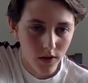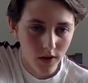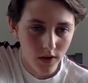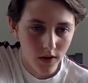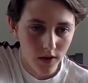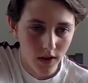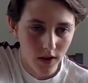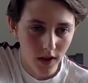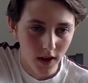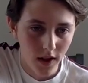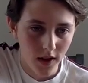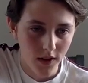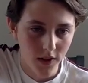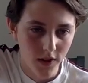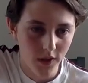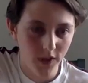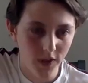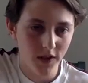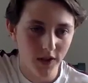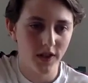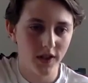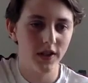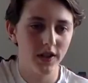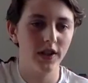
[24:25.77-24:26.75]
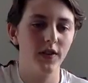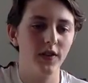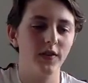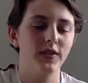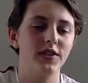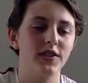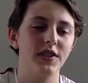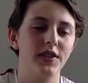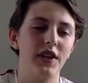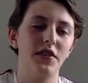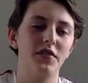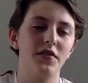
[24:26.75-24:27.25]
How did you learn to deal with
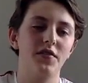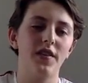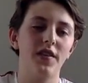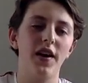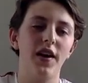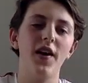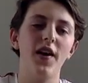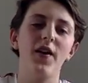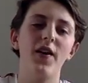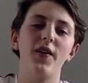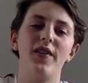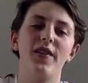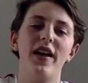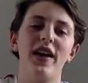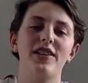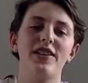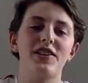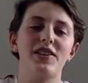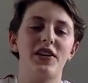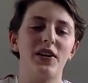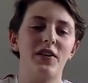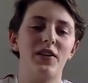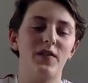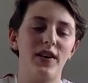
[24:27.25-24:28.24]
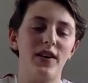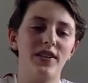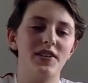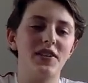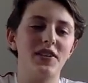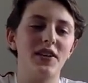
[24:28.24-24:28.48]
stage fright? Oh, that's a good one.